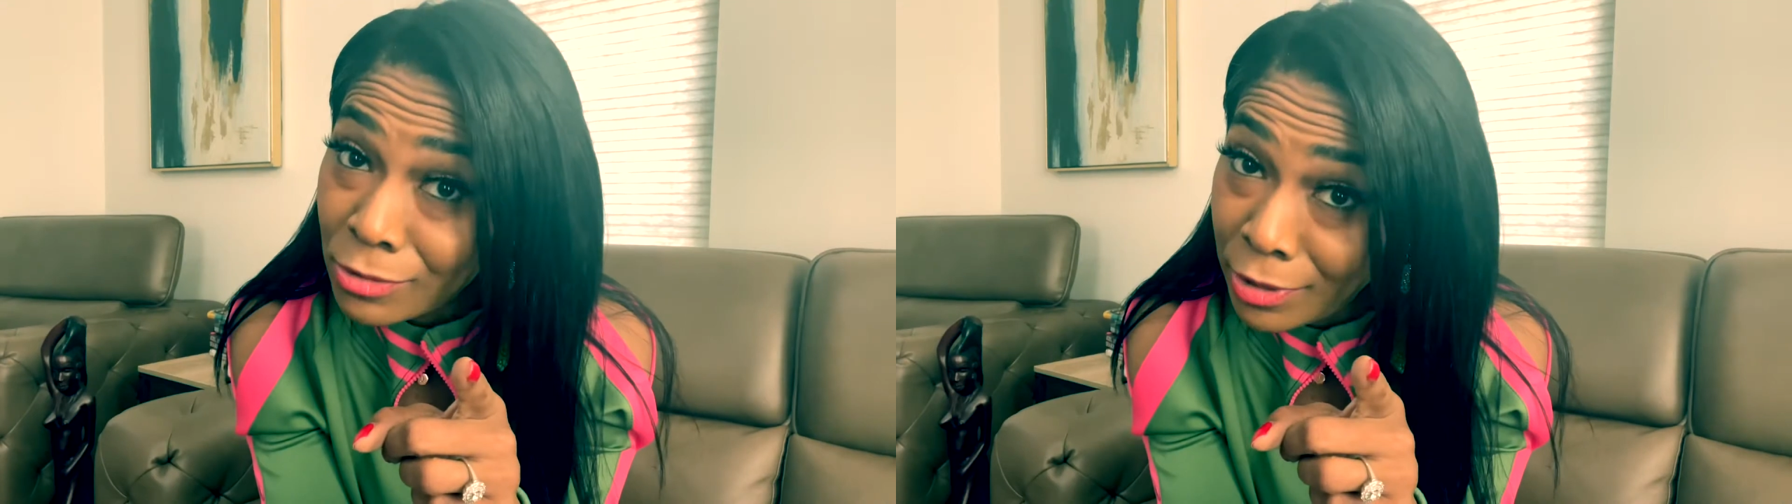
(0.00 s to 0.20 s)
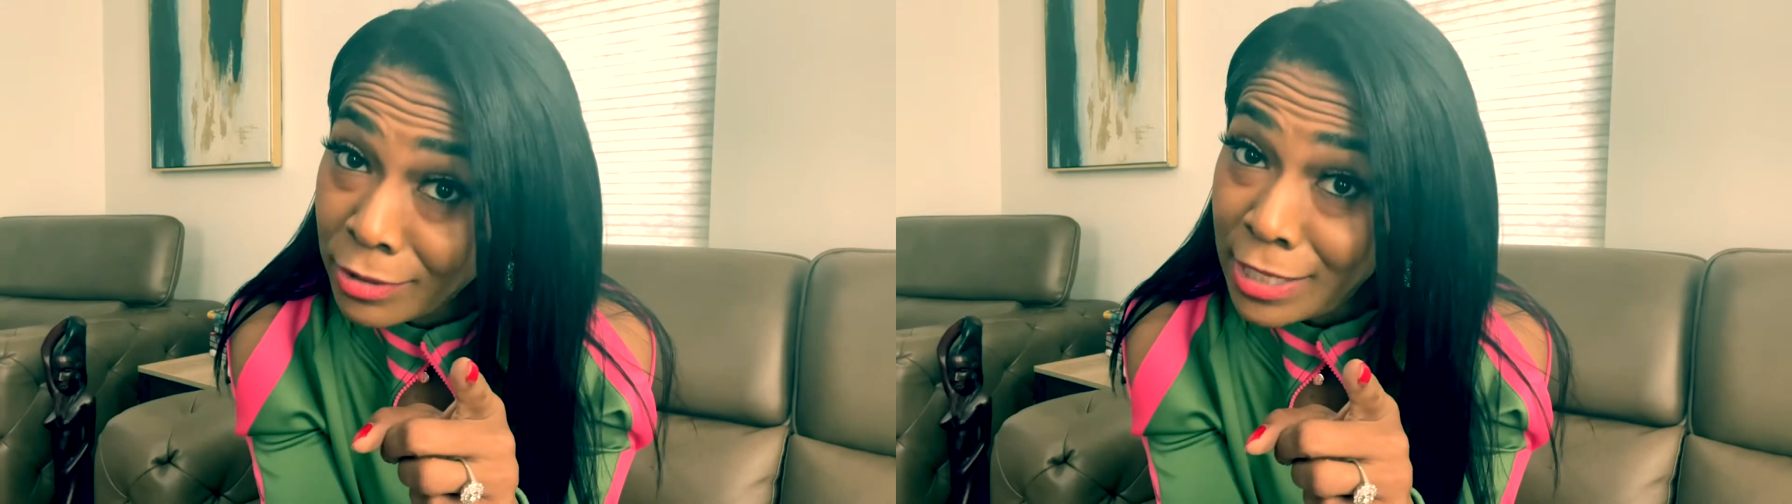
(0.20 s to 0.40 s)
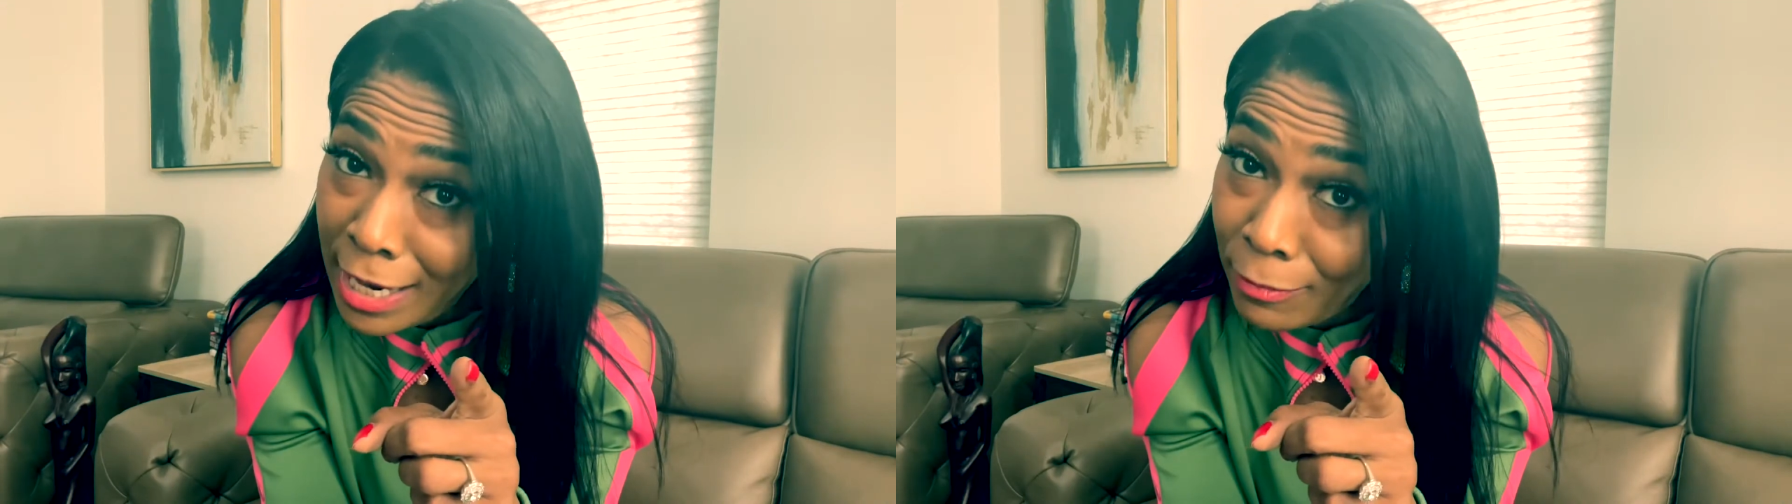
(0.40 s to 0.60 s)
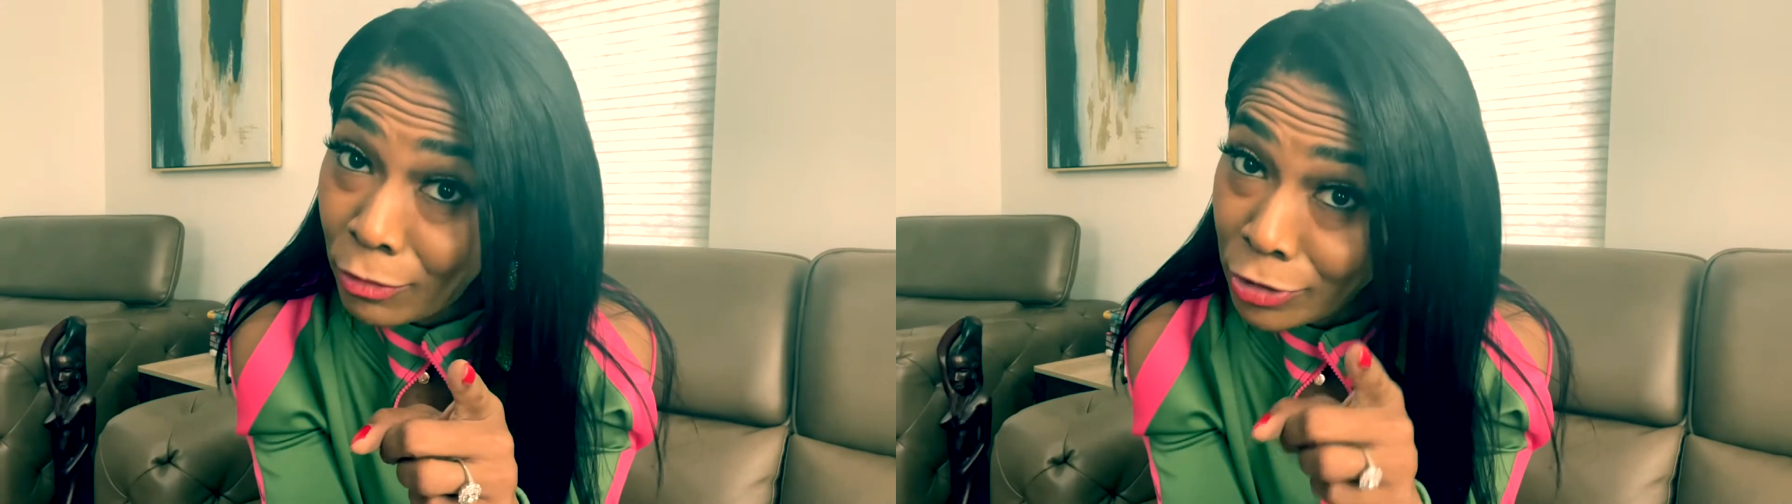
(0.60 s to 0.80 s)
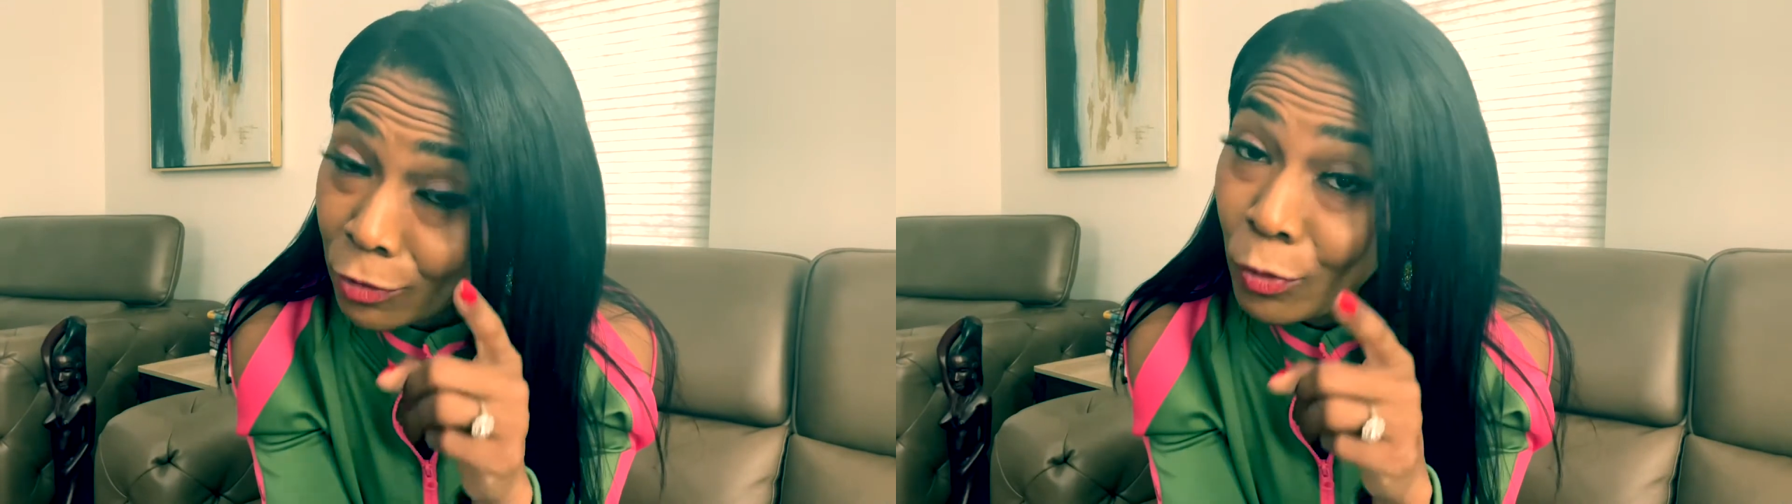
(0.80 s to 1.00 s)
on your
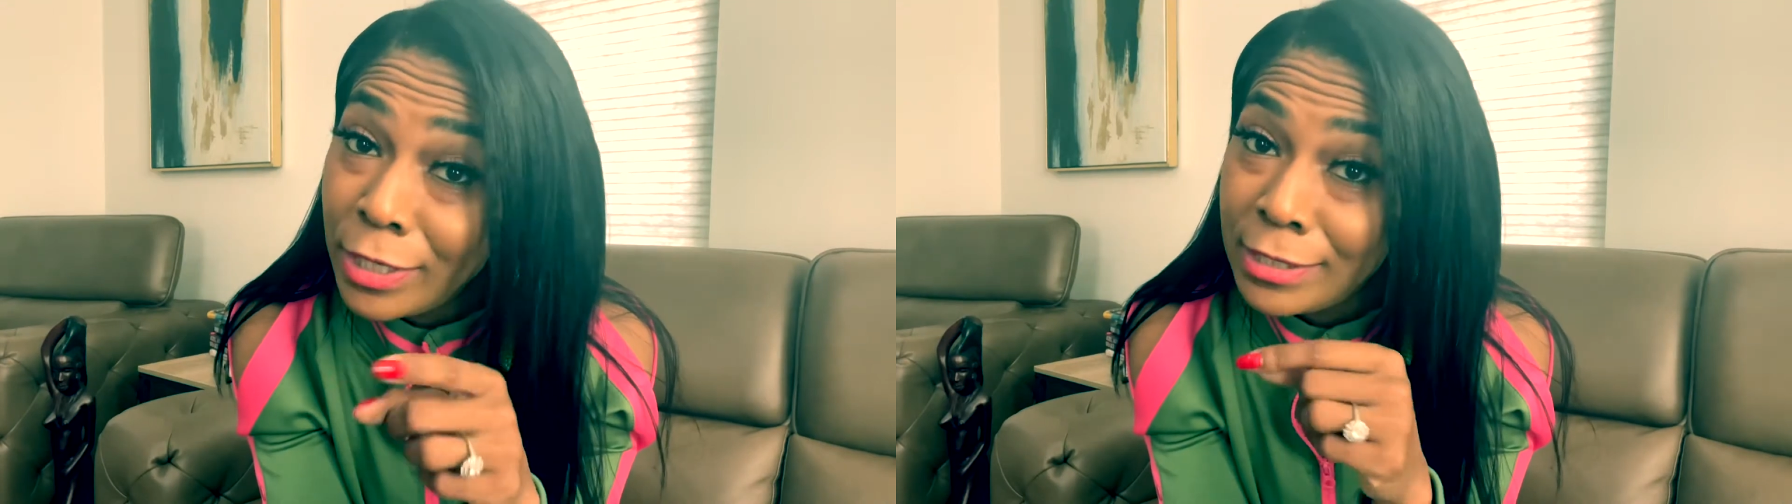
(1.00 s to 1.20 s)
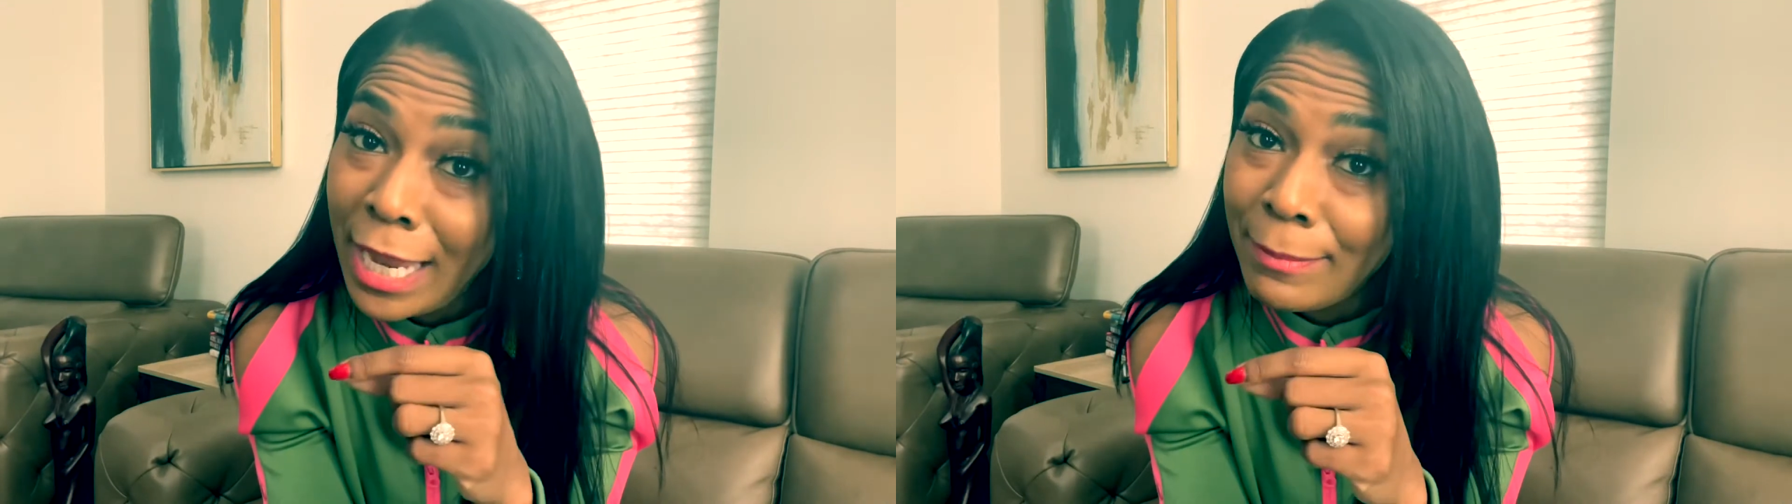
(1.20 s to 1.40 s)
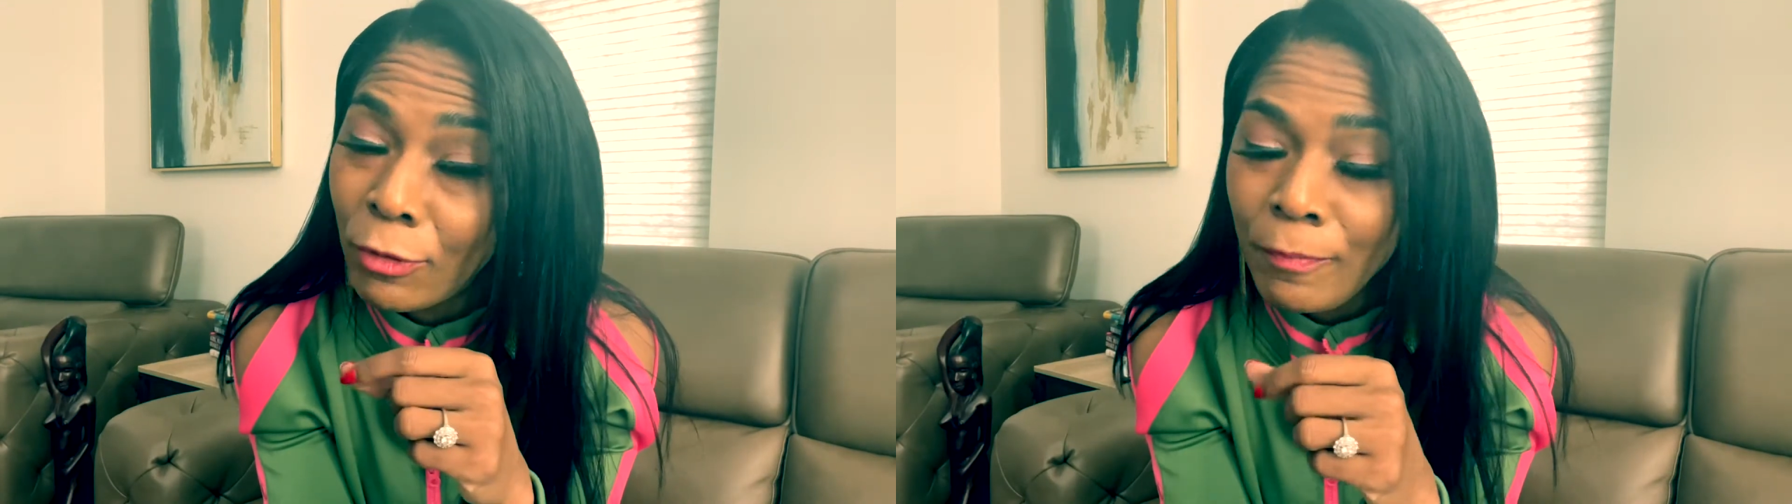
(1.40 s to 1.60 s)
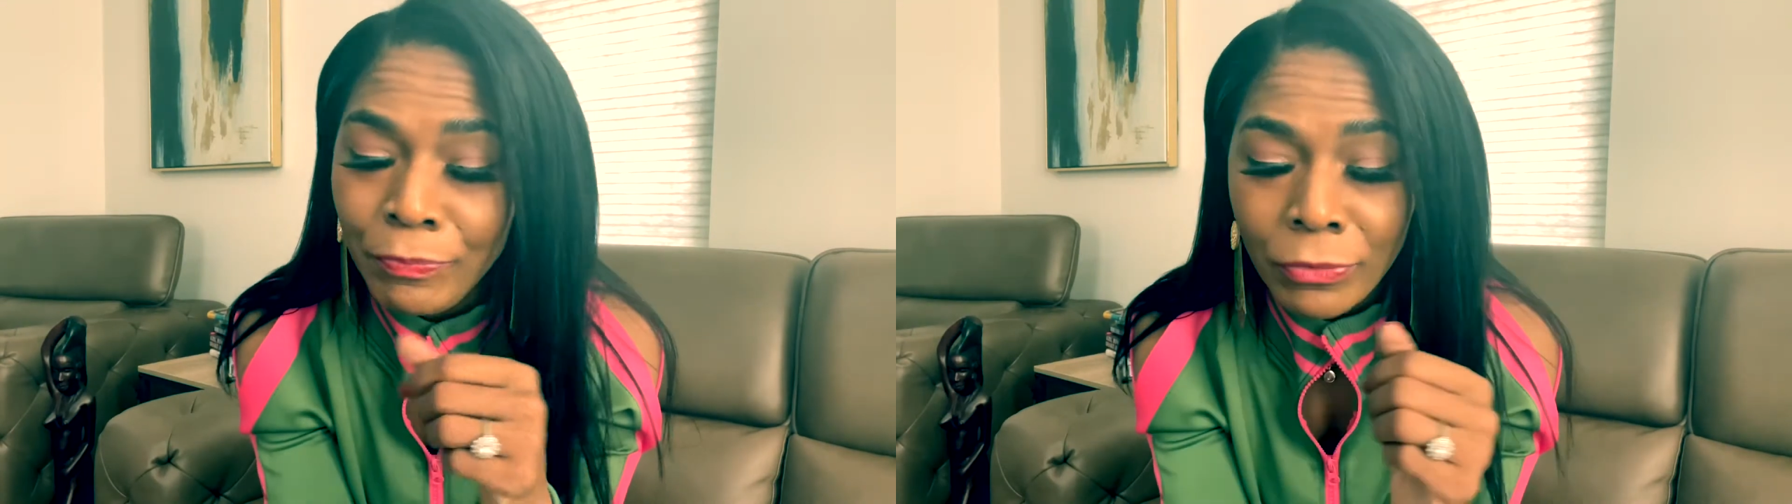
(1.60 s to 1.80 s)
table, your wooden table,